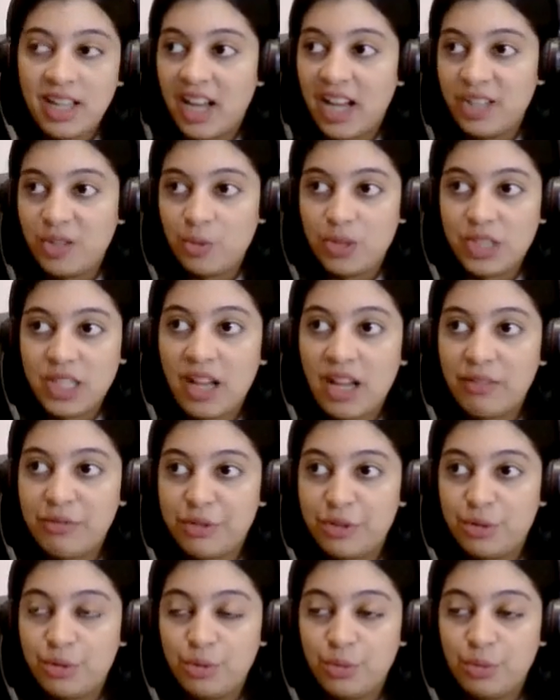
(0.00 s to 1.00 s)
I don't
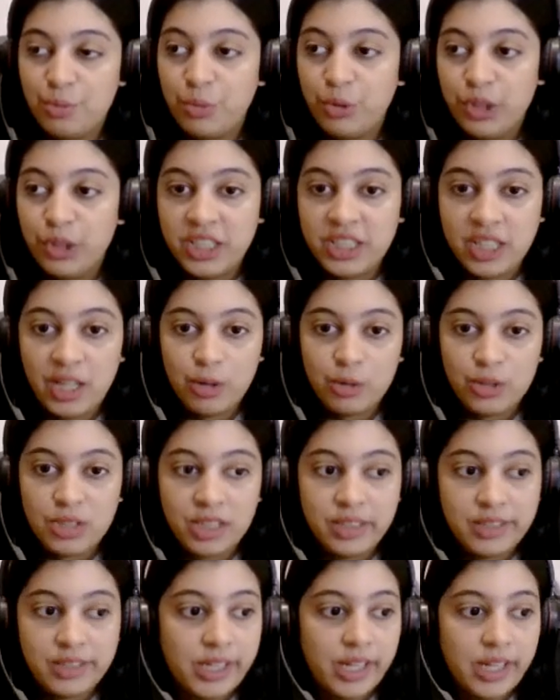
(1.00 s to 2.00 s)
have to pull it out
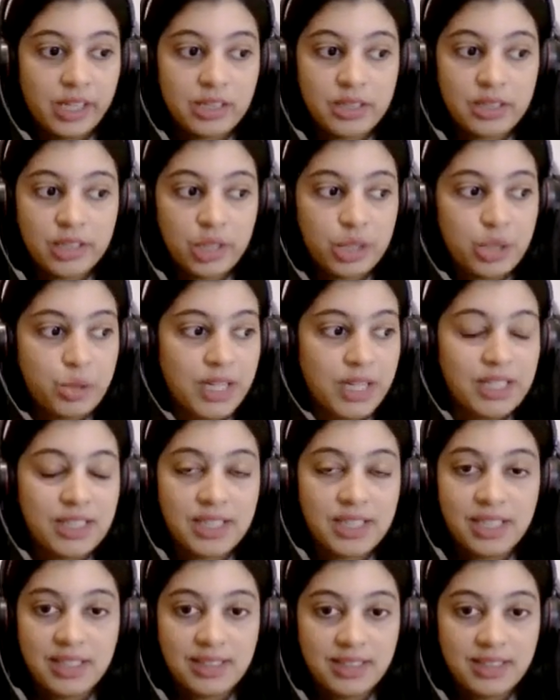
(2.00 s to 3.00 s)
in the next
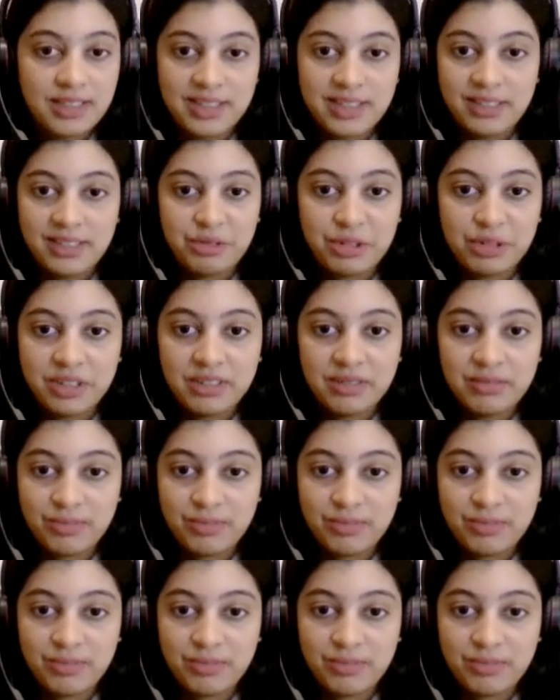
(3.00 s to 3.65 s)
20 years even.